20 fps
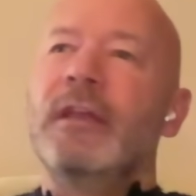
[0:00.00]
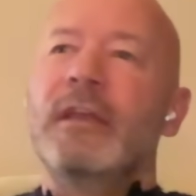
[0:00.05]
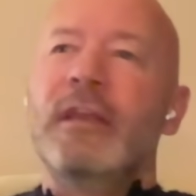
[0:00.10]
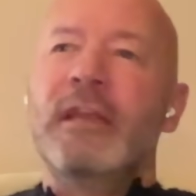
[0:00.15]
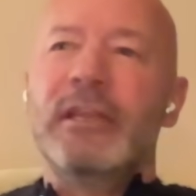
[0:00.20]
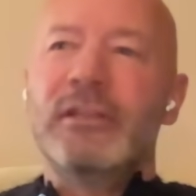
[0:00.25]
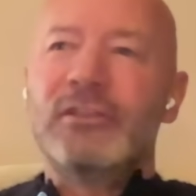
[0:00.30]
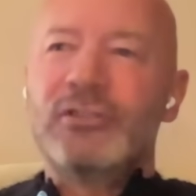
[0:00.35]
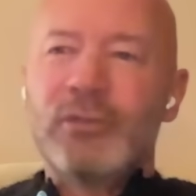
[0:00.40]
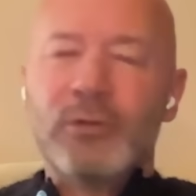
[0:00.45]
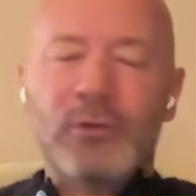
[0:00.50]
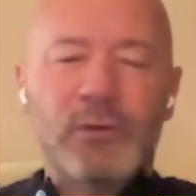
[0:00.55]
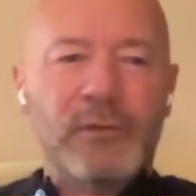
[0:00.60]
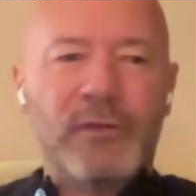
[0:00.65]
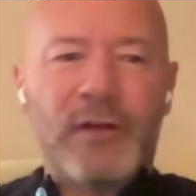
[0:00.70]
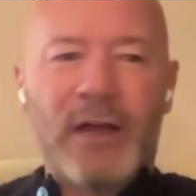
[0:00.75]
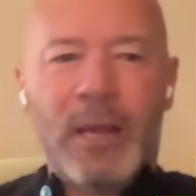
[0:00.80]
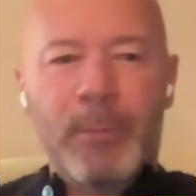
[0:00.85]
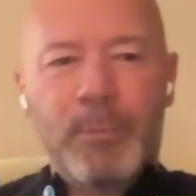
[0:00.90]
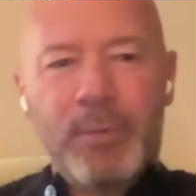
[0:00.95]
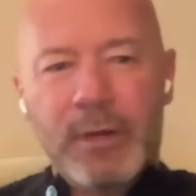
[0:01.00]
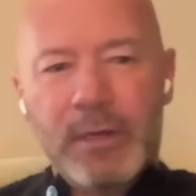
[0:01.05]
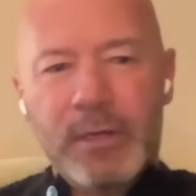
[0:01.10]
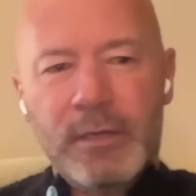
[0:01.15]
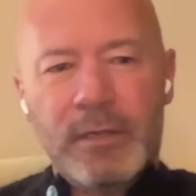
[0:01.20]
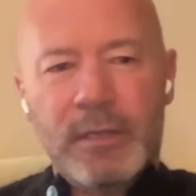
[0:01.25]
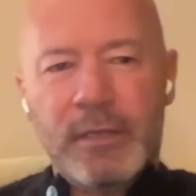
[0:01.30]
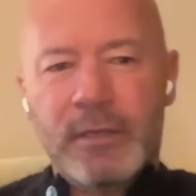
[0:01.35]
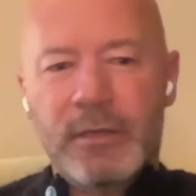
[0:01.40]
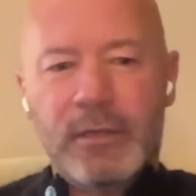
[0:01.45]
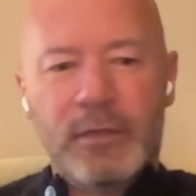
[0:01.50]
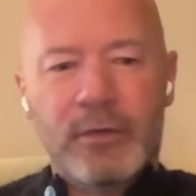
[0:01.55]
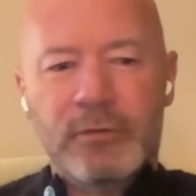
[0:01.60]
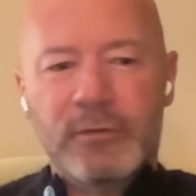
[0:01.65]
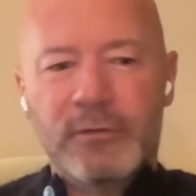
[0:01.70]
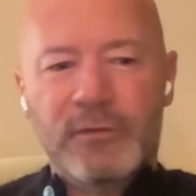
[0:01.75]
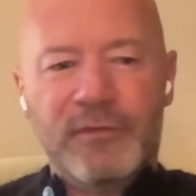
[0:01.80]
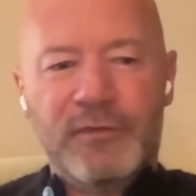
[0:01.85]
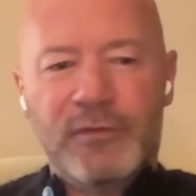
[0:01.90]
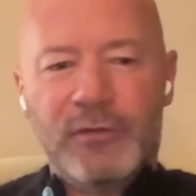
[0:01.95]
it sort of happened and
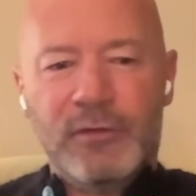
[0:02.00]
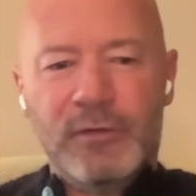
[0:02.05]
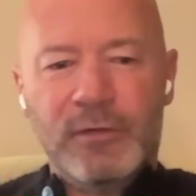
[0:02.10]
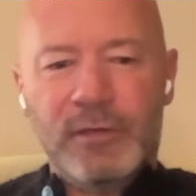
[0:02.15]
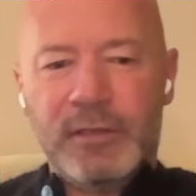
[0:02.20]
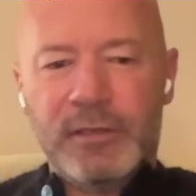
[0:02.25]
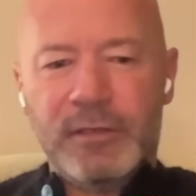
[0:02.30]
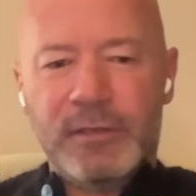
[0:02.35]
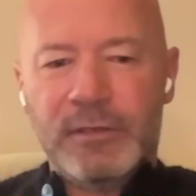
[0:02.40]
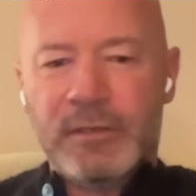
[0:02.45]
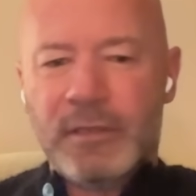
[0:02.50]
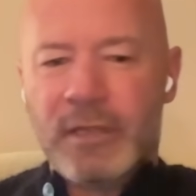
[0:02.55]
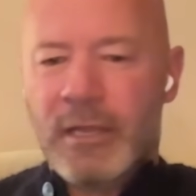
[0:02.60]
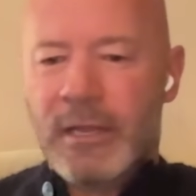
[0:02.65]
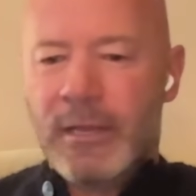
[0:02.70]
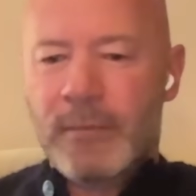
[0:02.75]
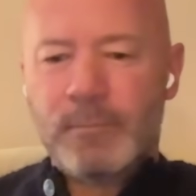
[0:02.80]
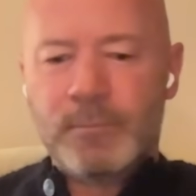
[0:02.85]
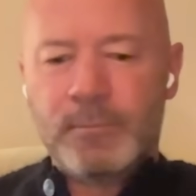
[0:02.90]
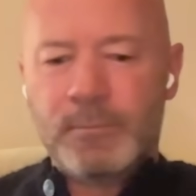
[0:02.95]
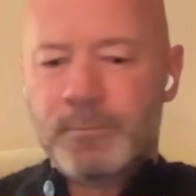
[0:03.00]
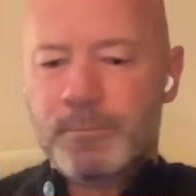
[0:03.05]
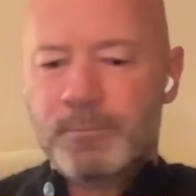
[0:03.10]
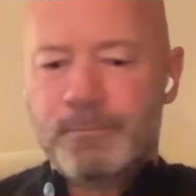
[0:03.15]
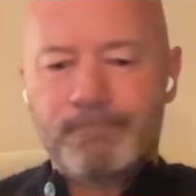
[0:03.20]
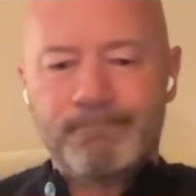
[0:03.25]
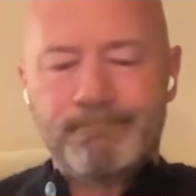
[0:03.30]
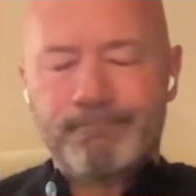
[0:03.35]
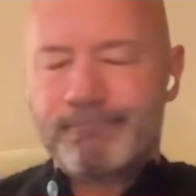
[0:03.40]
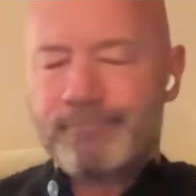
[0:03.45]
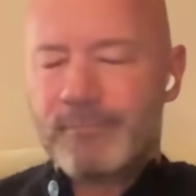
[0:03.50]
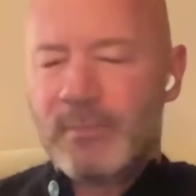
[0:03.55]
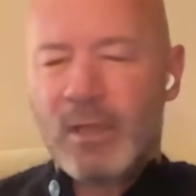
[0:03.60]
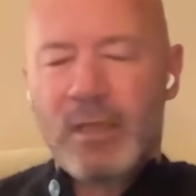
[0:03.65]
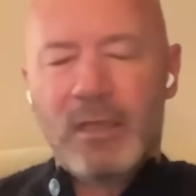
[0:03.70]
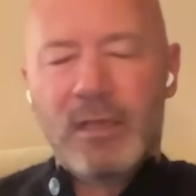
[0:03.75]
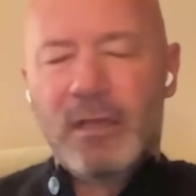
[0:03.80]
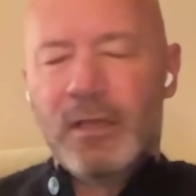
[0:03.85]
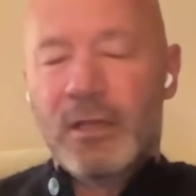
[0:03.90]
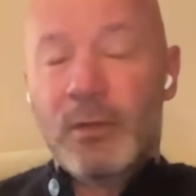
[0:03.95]
unfolded.
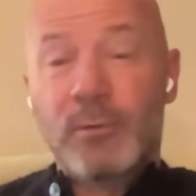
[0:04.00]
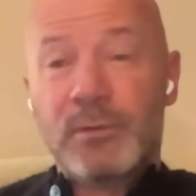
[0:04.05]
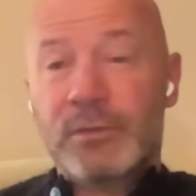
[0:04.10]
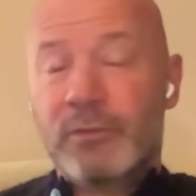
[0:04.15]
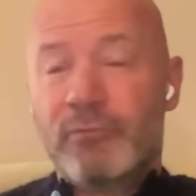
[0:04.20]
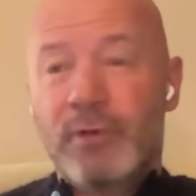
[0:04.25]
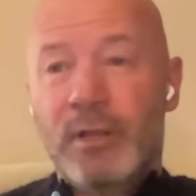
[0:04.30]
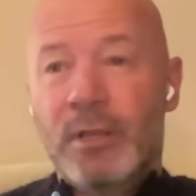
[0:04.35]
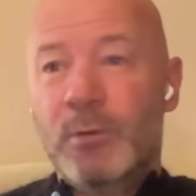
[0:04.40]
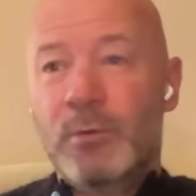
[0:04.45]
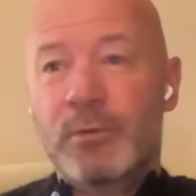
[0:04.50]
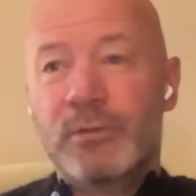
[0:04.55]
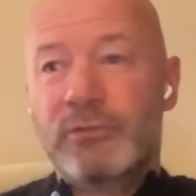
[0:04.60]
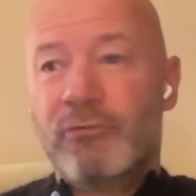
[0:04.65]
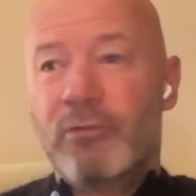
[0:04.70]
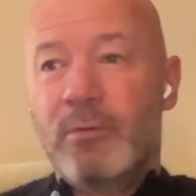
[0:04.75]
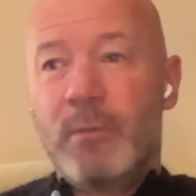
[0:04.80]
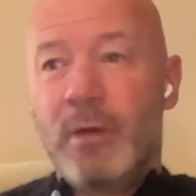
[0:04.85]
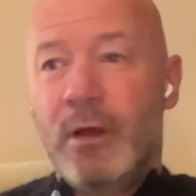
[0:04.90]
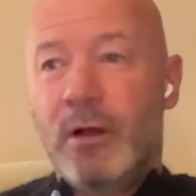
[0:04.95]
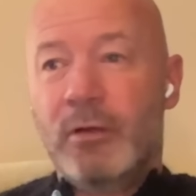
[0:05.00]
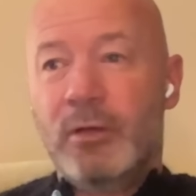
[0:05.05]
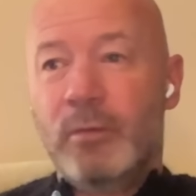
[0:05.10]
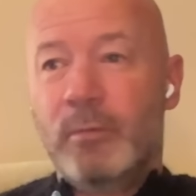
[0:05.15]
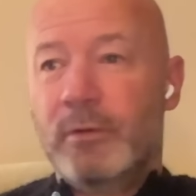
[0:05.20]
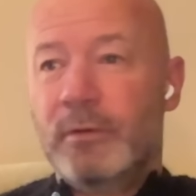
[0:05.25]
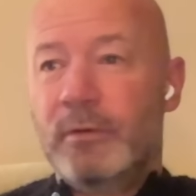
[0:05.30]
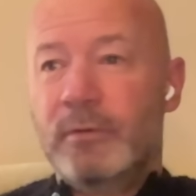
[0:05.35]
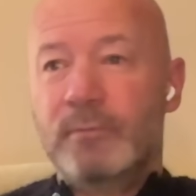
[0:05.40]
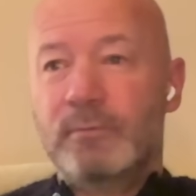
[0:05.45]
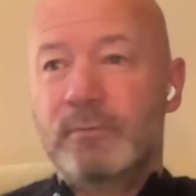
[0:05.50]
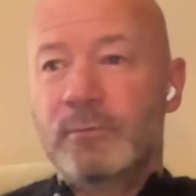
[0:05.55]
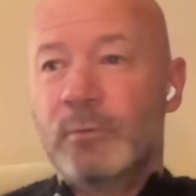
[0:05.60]
It was a remarkable